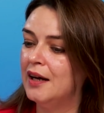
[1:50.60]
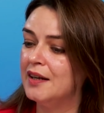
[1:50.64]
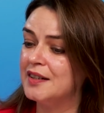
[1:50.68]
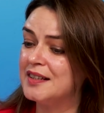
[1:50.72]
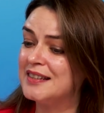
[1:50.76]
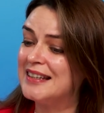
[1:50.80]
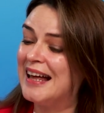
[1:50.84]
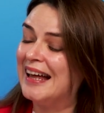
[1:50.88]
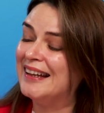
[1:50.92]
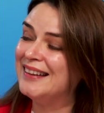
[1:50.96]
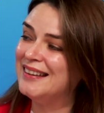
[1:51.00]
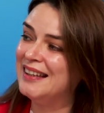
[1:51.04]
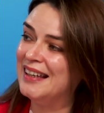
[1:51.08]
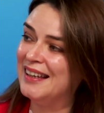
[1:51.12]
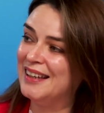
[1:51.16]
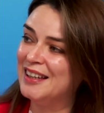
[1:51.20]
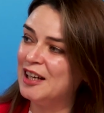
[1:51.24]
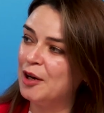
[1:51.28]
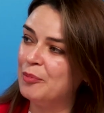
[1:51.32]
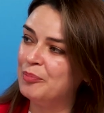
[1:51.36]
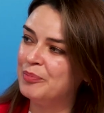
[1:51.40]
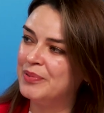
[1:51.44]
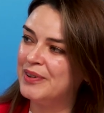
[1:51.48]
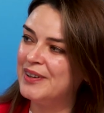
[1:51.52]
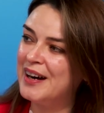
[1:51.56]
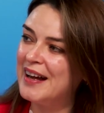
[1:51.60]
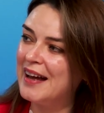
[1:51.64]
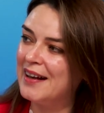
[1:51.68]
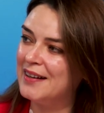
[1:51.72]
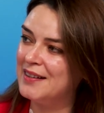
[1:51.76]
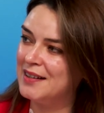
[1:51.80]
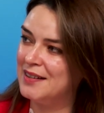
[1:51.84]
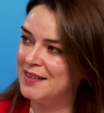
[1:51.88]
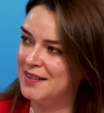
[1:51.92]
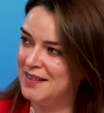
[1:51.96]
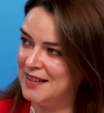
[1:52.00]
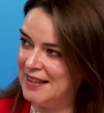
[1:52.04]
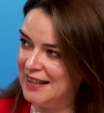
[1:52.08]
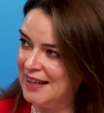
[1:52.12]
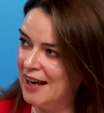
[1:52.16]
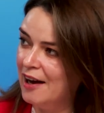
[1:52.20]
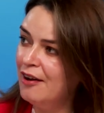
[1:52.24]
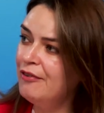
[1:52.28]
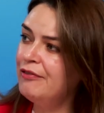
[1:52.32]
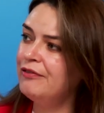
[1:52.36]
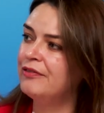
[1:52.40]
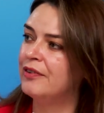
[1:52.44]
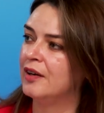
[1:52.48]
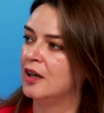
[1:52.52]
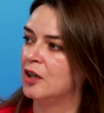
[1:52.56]
as sending a
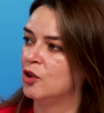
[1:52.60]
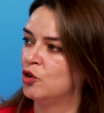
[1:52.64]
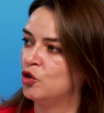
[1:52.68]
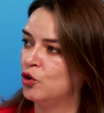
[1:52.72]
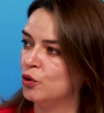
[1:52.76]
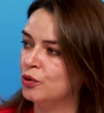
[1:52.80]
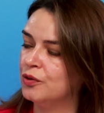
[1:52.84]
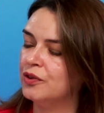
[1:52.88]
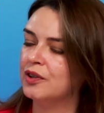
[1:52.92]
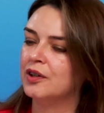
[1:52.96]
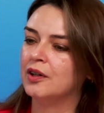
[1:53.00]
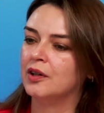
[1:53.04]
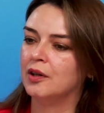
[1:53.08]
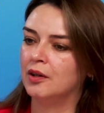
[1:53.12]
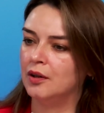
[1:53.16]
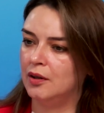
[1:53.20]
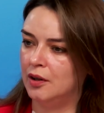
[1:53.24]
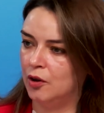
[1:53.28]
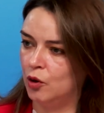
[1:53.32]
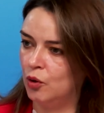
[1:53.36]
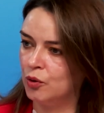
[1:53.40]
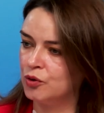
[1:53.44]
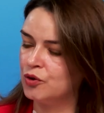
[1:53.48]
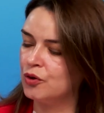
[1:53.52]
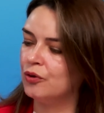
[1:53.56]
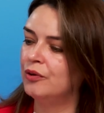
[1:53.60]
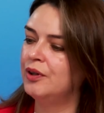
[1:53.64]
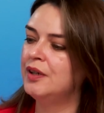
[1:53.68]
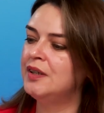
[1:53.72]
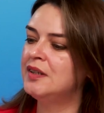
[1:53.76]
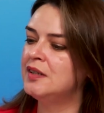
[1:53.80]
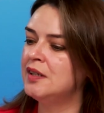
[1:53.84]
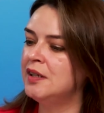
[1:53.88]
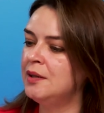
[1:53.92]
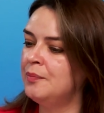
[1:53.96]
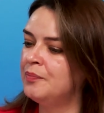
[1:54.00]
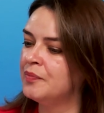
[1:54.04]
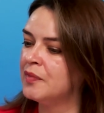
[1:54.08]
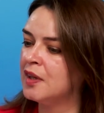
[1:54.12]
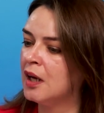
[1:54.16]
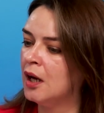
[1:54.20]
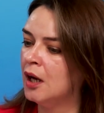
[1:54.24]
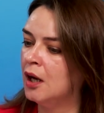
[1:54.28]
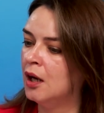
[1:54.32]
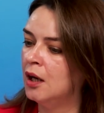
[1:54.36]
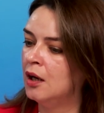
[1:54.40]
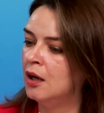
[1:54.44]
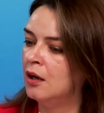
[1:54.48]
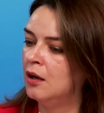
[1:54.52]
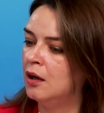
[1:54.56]
pre-SIEF to the authority
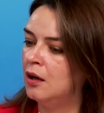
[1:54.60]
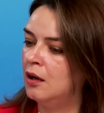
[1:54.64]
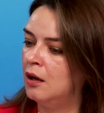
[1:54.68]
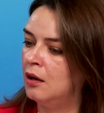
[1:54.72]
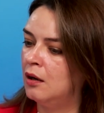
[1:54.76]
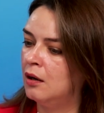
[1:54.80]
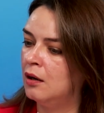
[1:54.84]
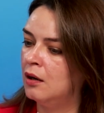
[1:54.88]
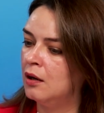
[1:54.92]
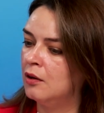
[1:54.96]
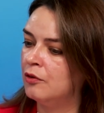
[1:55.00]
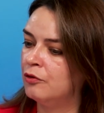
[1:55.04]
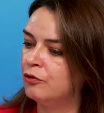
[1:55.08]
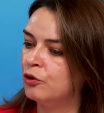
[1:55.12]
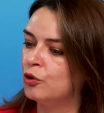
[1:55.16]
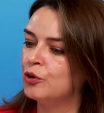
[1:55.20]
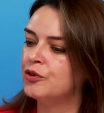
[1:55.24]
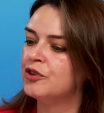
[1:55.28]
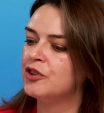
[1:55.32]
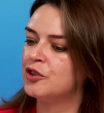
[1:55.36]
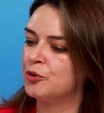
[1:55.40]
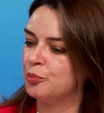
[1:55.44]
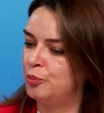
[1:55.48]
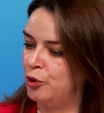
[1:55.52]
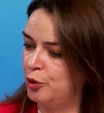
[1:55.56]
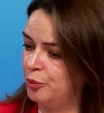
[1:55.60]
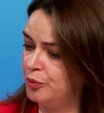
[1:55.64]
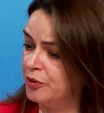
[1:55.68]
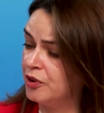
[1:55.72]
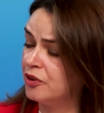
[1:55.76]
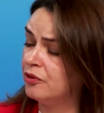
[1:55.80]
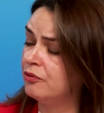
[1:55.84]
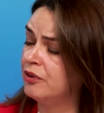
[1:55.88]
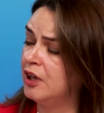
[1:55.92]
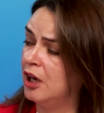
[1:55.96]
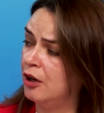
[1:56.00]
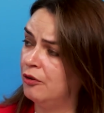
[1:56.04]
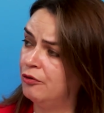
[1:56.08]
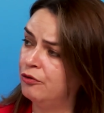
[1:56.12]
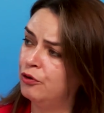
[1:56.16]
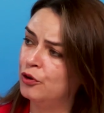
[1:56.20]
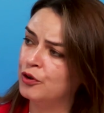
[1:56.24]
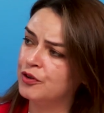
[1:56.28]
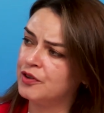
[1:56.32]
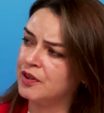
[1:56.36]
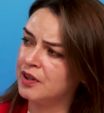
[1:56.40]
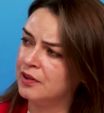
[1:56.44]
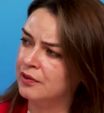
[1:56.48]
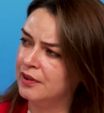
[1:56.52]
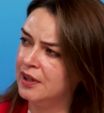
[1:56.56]
uh, for this purpose, we have
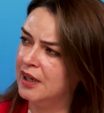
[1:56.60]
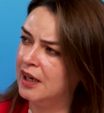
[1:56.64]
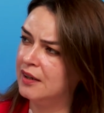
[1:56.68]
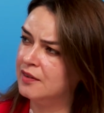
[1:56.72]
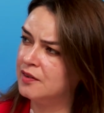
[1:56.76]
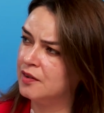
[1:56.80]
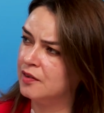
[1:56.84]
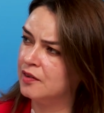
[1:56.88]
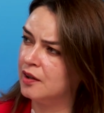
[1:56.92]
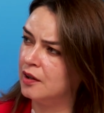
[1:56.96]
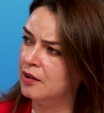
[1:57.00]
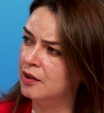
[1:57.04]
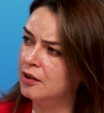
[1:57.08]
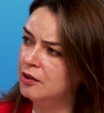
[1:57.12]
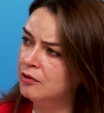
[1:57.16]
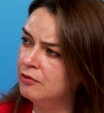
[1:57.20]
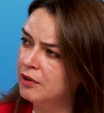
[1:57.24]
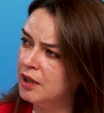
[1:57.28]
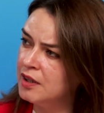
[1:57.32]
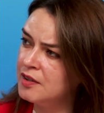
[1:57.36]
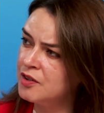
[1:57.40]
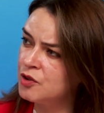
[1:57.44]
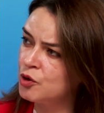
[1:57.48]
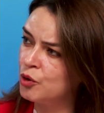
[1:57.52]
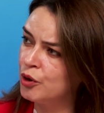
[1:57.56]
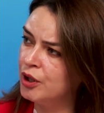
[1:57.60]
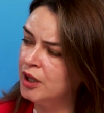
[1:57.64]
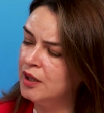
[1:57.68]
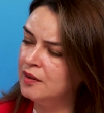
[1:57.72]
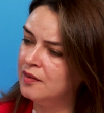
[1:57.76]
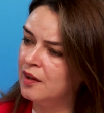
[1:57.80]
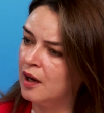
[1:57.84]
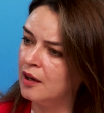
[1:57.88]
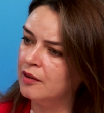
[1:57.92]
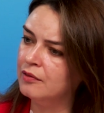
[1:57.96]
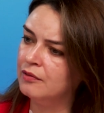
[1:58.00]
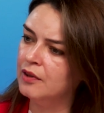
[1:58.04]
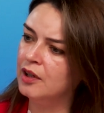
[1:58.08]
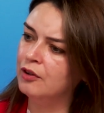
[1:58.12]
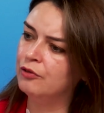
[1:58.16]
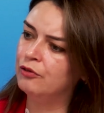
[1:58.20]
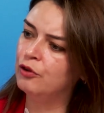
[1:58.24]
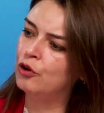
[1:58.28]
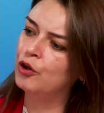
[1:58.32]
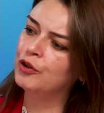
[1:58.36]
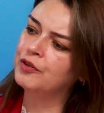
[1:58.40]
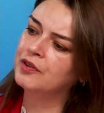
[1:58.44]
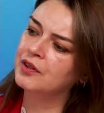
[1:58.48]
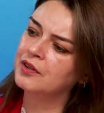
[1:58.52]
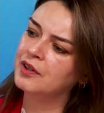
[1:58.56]
first created an inventory, then we
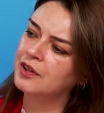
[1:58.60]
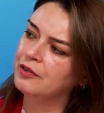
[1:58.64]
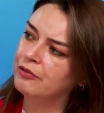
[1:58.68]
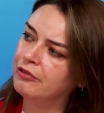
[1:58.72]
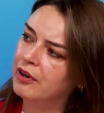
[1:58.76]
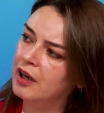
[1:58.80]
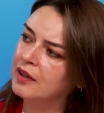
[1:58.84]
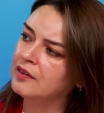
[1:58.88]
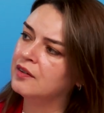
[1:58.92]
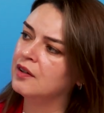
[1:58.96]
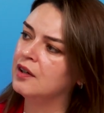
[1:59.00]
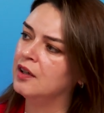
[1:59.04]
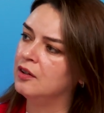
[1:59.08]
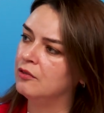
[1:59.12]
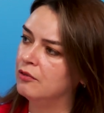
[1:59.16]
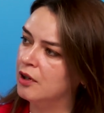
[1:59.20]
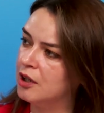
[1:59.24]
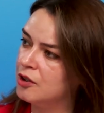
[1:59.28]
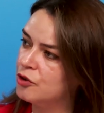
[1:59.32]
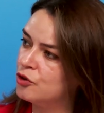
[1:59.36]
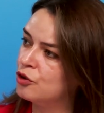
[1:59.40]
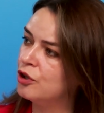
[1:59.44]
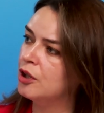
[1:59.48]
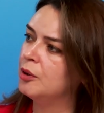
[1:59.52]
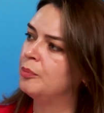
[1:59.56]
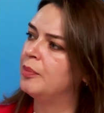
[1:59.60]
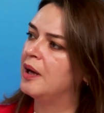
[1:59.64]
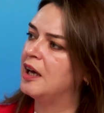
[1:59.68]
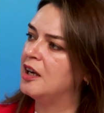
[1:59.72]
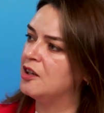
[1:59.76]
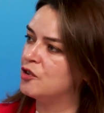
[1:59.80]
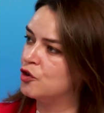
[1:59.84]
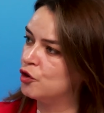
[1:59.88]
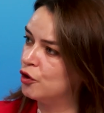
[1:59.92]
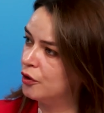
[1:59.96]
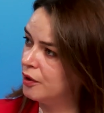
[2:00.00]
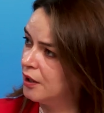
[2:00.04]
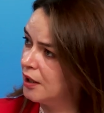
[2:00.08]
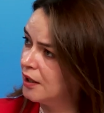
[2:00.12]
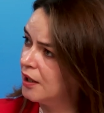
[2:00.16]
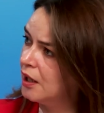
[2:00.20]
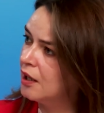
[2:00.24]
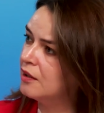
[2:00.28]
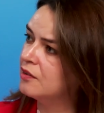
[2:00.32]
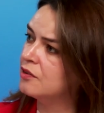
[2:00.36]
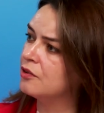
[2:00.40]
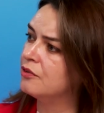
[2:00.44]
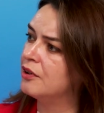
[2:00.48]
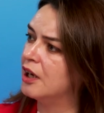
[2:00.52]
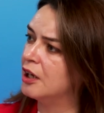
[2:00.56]
further refined the inventory based on,
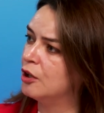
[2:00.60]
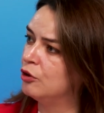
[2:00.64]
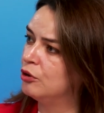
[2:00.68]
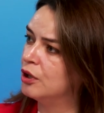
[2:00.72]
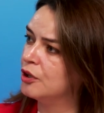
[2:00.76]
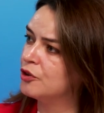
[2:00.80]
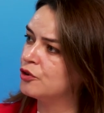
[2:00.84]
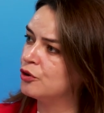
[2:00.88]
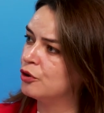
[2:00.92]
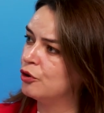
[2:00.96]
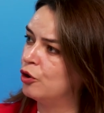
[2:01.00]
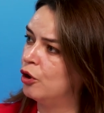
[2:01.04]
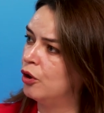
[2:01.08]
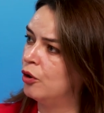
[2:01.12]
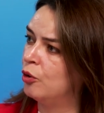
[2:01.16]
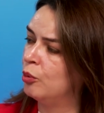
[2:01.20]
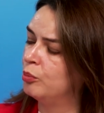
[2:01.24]
again, the regulatory